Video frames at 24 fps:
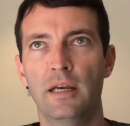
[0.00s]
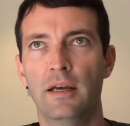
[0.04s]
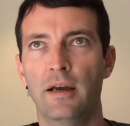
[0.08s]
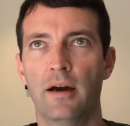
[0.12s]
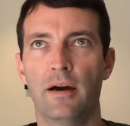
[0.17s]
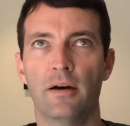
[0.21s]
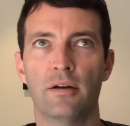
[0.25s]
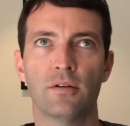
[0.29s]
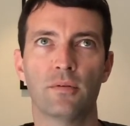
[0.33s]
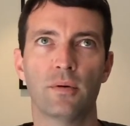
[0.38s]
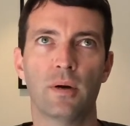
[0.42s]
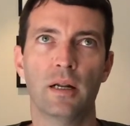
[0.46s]

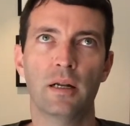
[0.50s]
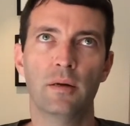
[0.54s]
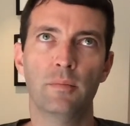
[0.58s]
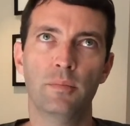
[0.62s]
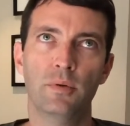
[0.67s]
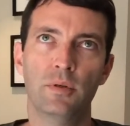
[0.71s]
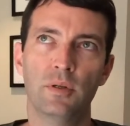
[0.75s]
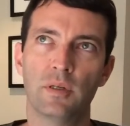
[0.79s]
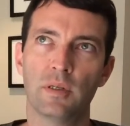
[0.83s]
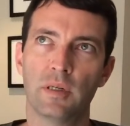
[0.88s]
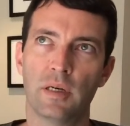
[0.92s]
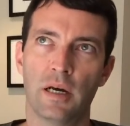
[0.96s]
How to write a
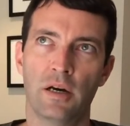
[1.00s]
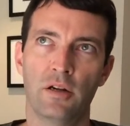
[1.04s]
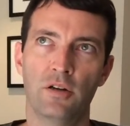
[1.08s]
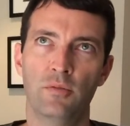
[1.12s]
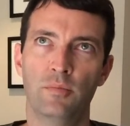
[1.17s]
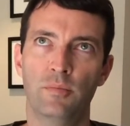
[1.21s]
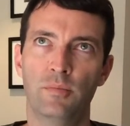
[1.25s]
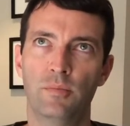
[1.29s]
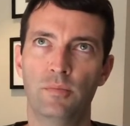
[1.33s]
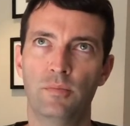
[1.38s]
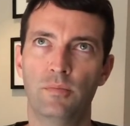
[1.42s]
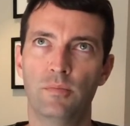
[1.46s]
book, how to
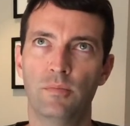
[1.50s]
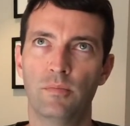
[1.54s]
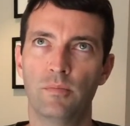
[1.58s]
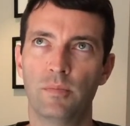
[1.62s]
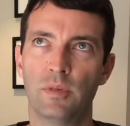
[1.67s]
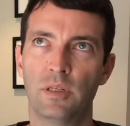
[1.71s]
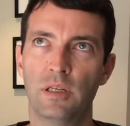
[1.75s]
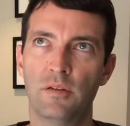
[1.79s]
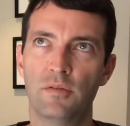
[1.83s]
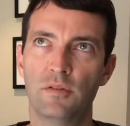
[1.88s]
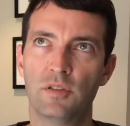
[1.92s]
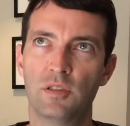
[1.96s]

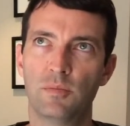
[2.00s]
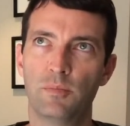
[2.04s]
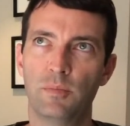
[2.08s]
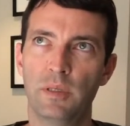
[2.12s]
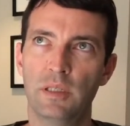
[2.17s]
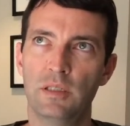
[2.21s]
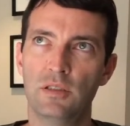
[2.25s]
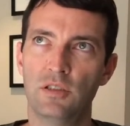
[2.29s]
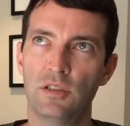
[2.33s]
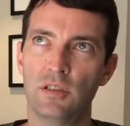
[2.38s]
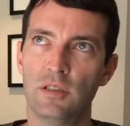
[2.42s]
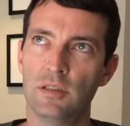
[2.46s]
give
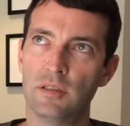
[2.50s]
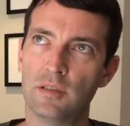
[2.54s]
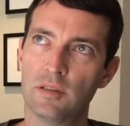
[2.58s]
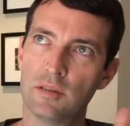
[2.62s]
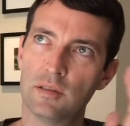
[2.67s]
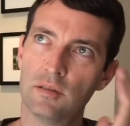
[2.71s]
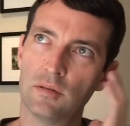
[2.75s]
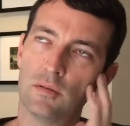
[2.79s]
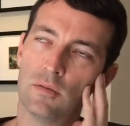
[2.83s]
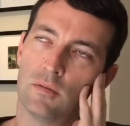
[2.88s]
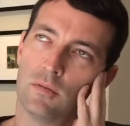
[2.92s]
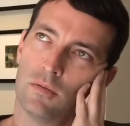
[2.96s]
speeches,
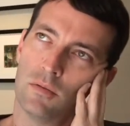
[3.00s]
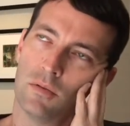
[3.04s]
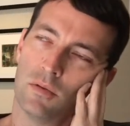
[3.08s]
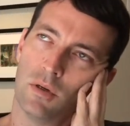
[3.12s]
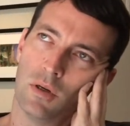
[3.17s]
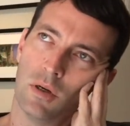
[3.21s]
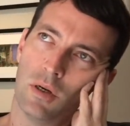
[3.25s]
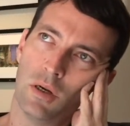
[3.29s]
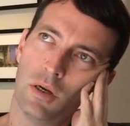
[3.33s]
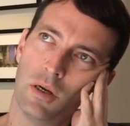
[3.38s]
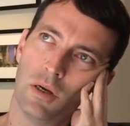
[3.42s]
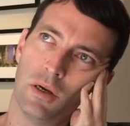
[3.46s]

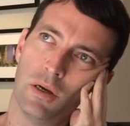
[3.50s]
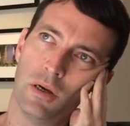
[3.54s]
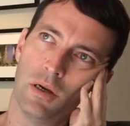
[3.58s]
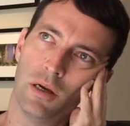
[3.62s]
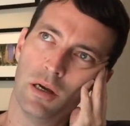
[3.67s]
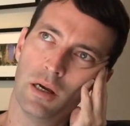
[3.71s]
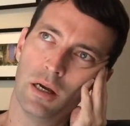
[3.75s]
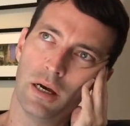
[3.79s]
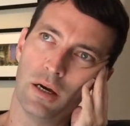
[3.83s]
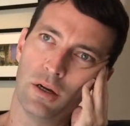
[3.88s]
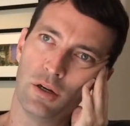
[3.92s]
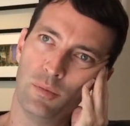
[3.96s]

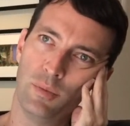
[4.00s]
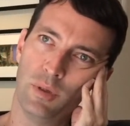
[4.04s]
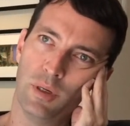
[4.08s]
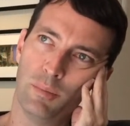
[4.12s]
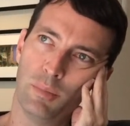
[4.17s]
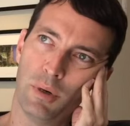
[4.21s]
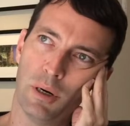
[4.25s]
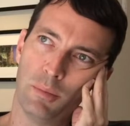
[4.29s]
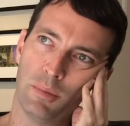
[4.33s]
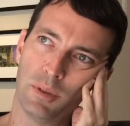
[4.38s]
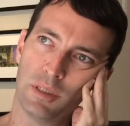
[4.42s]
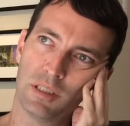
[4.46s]
how to be a
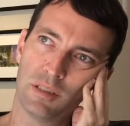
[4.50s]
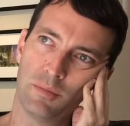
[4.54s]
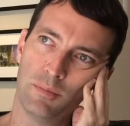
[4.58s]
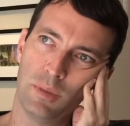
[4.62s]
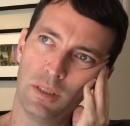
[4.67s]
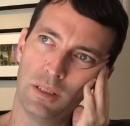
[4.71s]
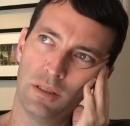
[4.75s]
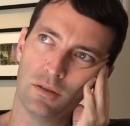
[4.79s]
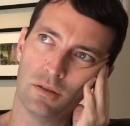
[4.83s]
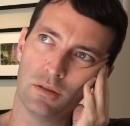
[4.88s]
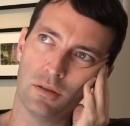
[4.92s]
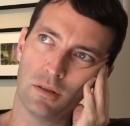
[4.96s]
public
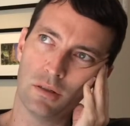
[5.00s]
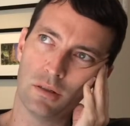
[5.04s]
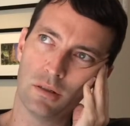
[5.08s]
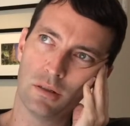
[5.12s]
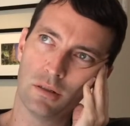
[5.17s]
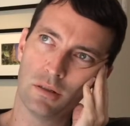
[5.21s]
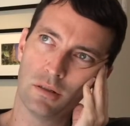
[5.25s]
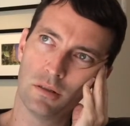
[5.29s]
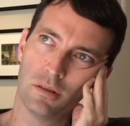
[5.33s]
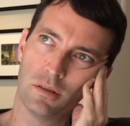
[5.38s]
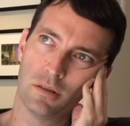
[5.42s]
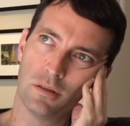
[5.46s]
speaker,
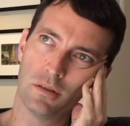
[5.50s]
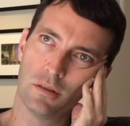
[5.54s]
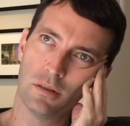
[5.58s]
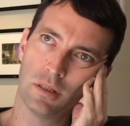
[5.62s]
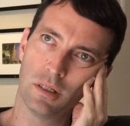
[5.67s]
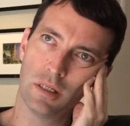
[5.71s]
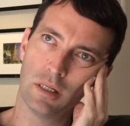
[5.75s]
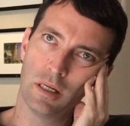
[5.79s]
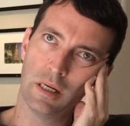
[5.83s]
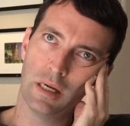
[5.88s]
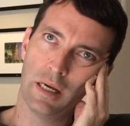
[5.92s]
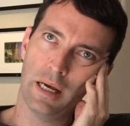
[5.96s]

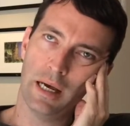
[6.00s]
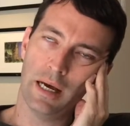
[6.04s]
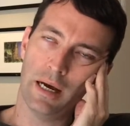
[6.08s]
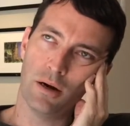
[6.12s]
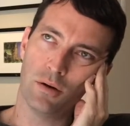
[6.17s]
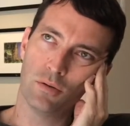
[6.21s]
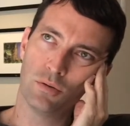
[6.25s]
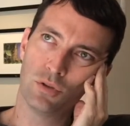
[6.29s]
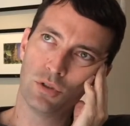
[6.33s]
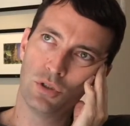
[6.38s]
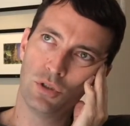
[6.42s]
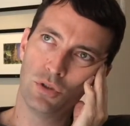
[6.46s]

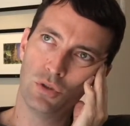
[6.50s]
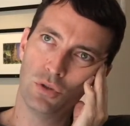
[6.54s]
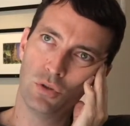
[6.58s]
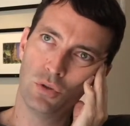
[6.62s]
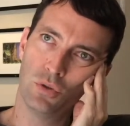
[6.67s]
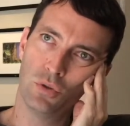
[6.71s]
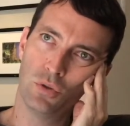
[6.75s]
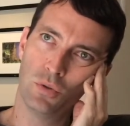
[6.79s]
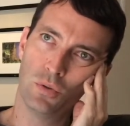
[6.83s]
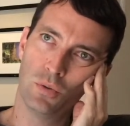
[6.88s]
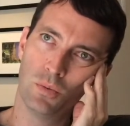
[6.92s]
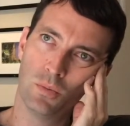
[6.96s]
how
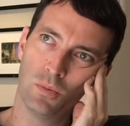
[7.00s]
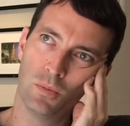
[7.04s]
to